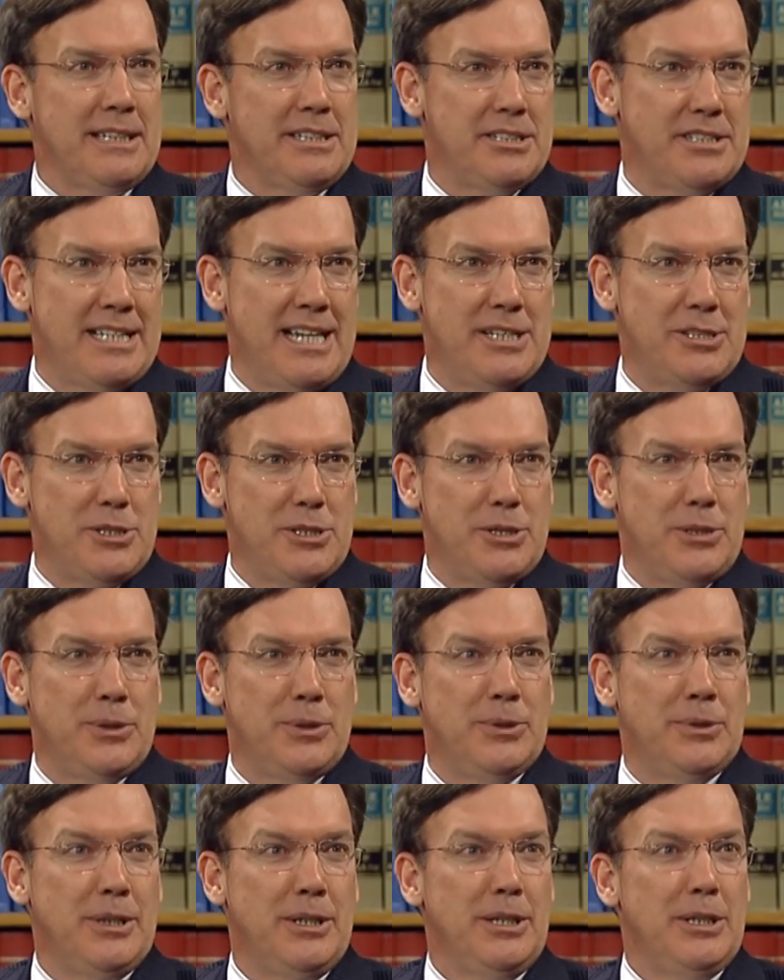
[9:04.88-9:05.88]
states
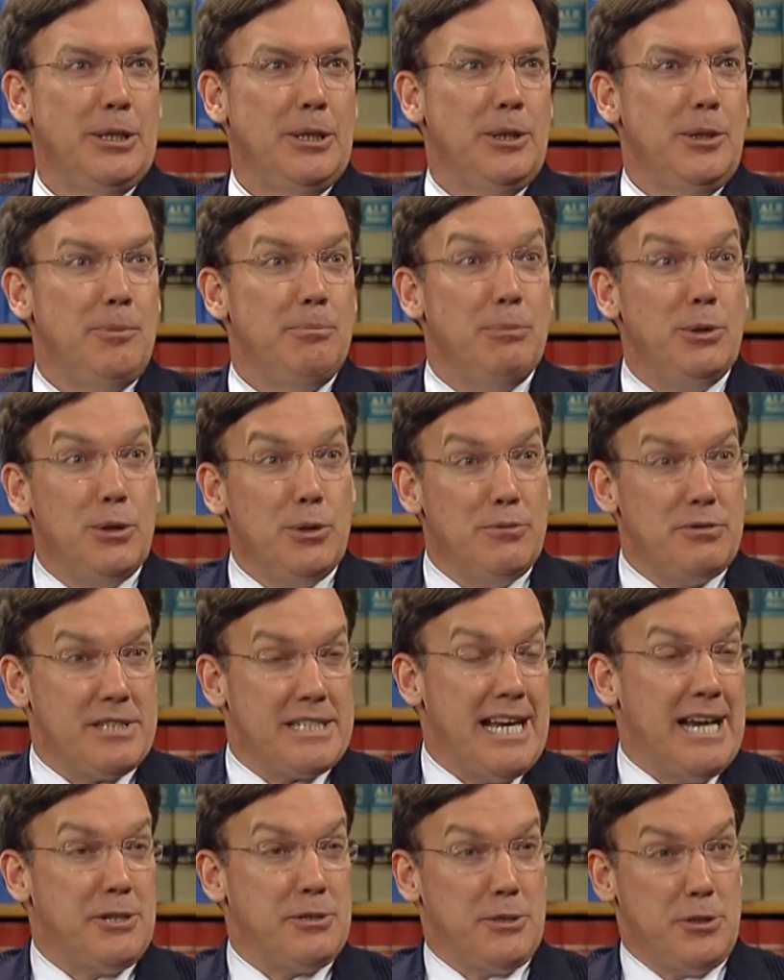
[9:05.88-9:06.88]
to move
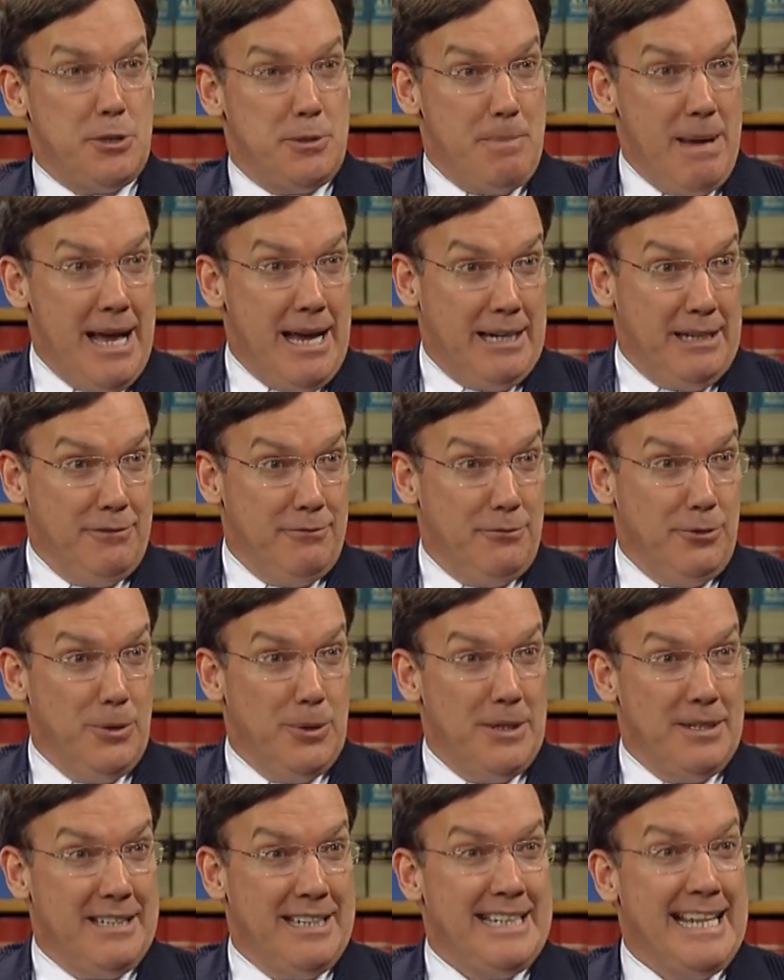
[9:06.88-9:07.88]
statues back and
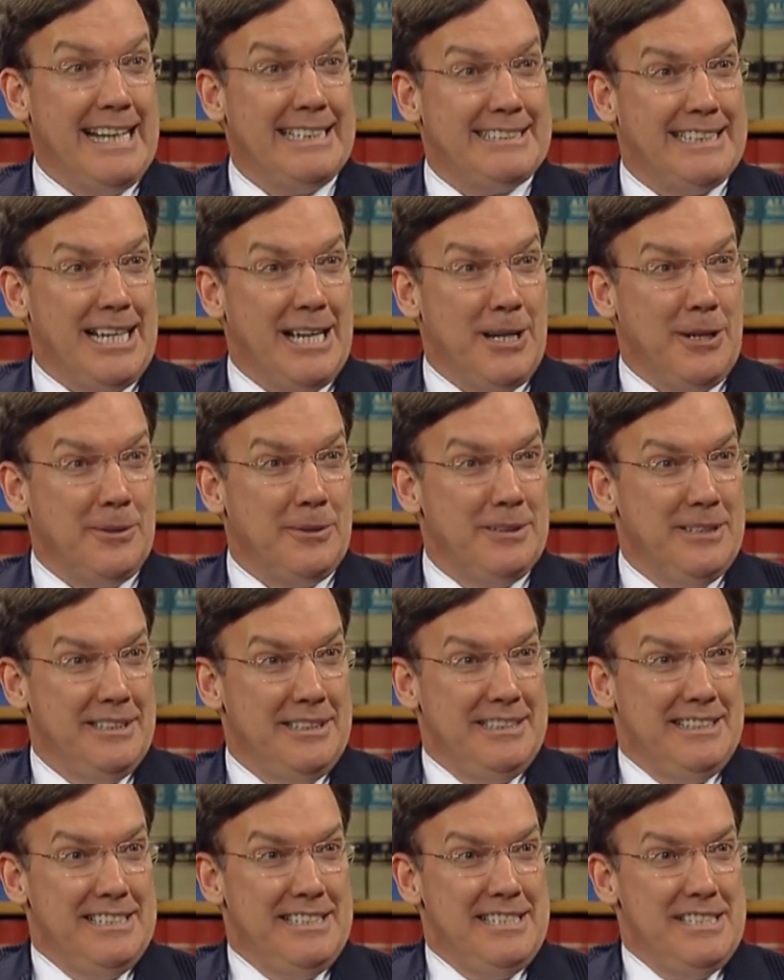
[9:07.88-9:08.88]
forth, and that's how
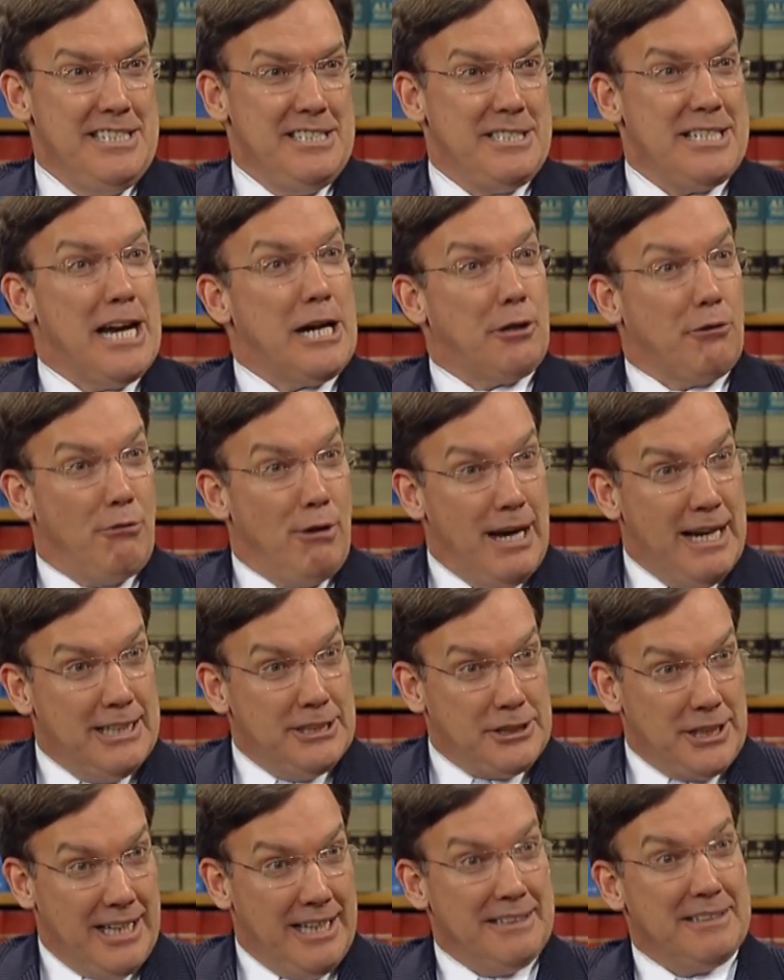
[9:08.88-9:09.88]
Zachariah
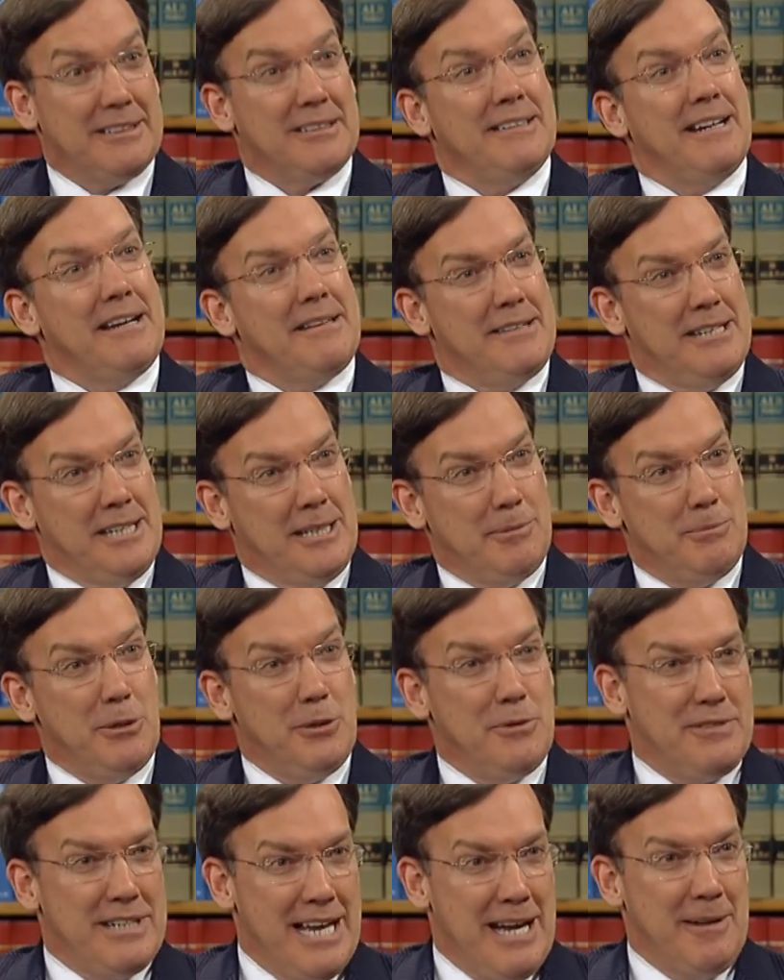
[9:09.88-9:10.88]
Chandler, I think,
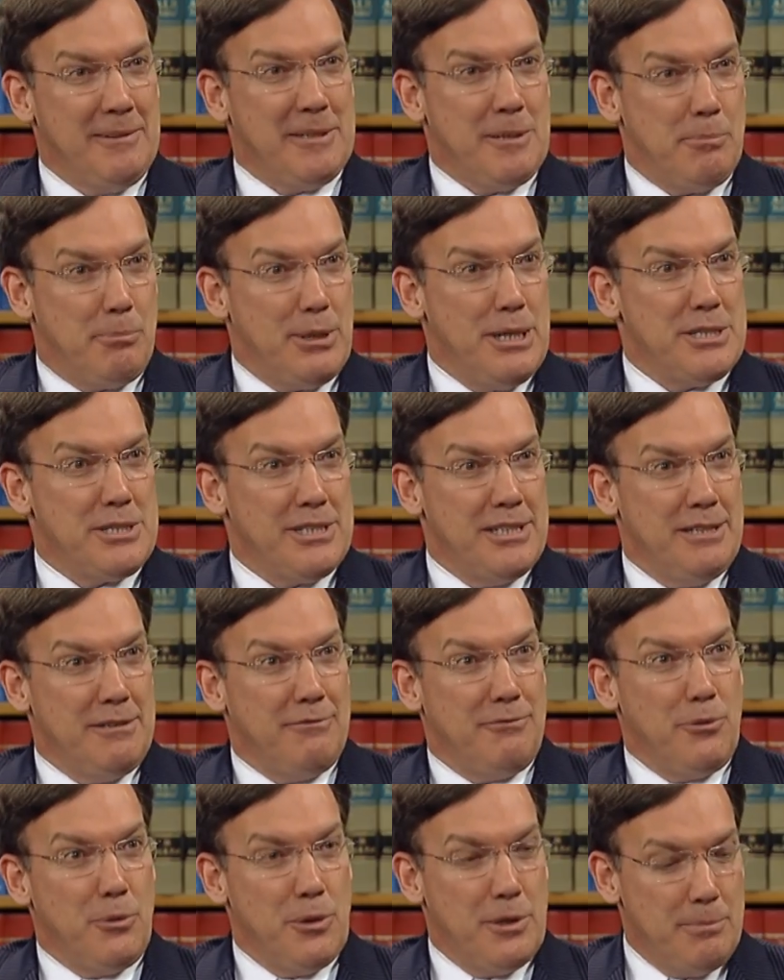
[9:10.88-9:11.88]
moved out, and yes, President
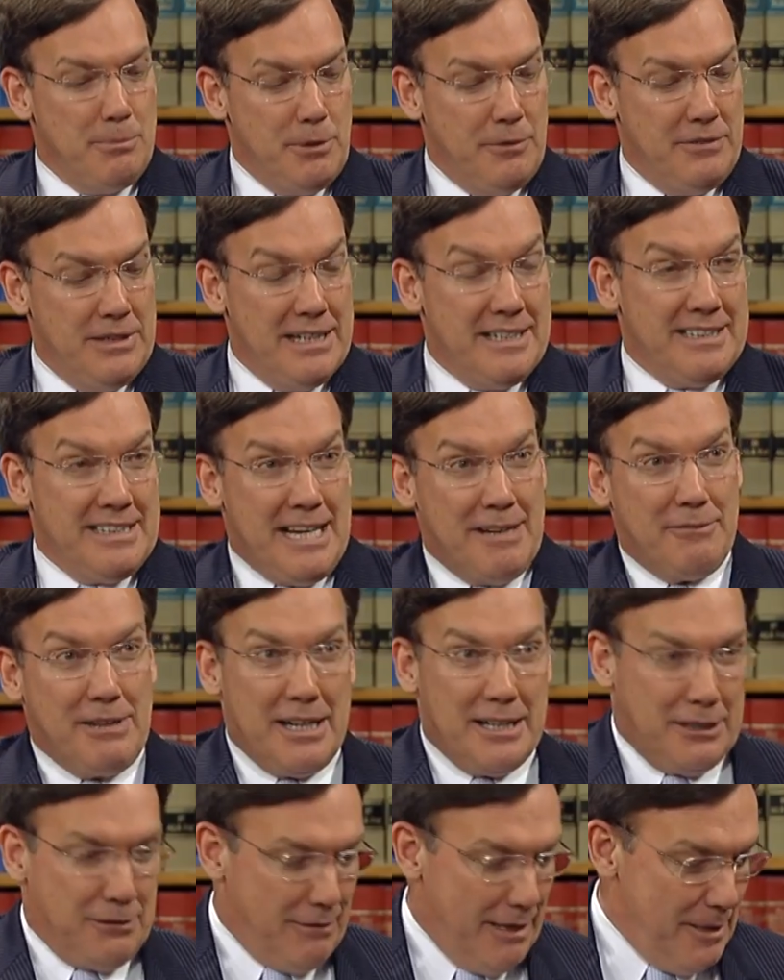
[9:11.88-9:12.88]
Ford moved in. And I've
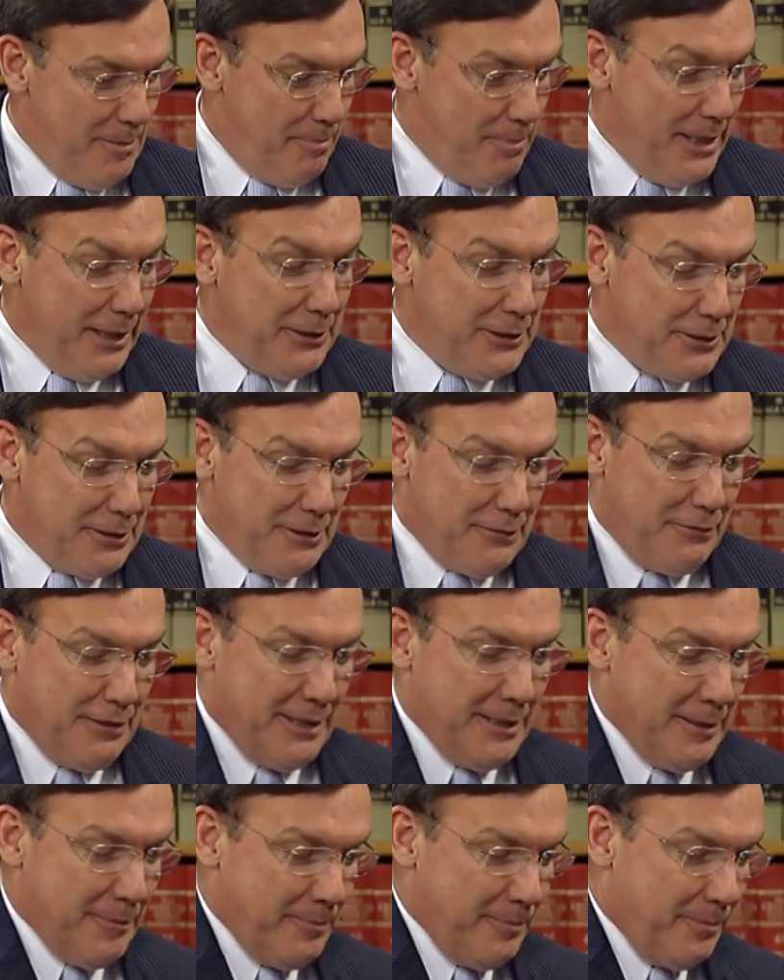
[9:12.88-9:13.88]
got a great picture of
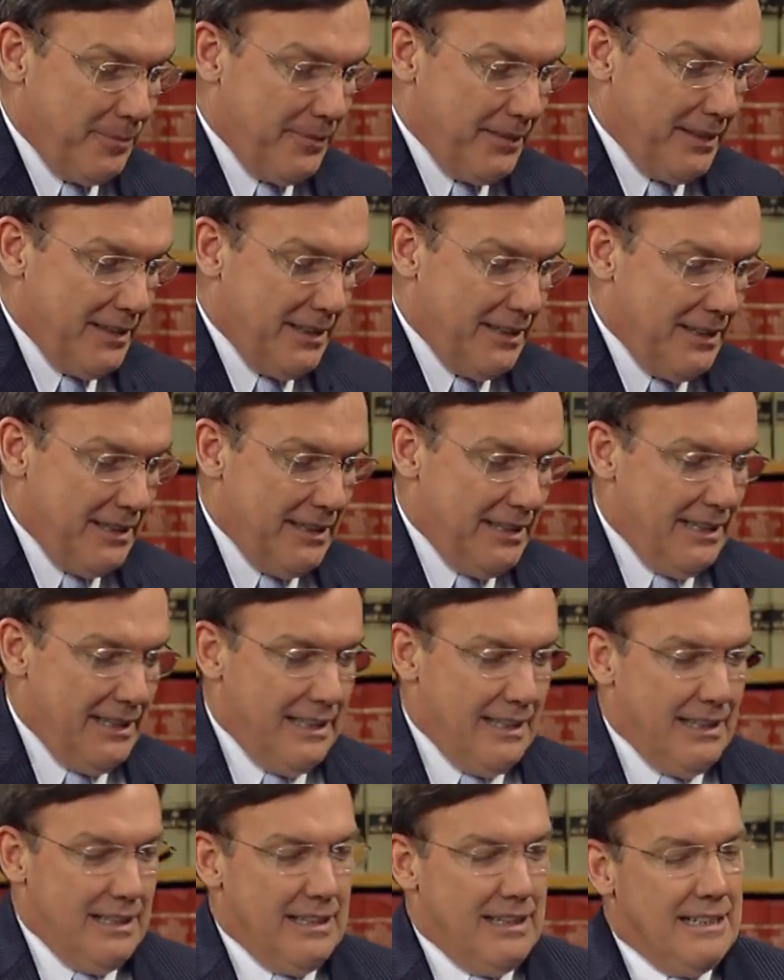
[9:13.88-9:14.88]
him
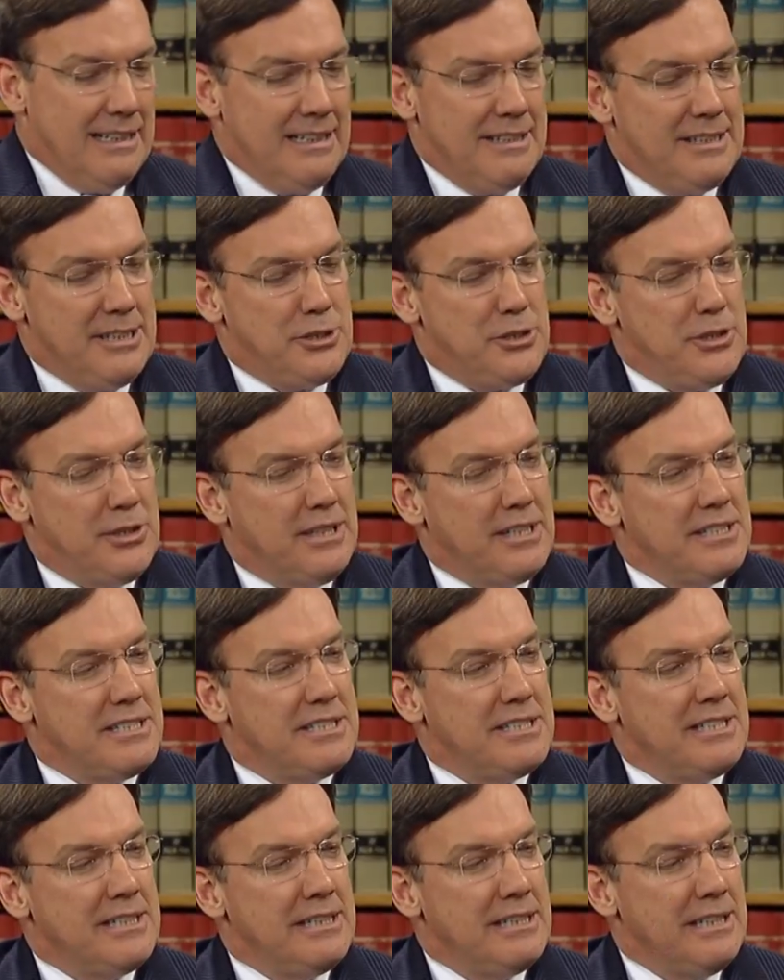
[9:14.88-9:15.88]
that you can see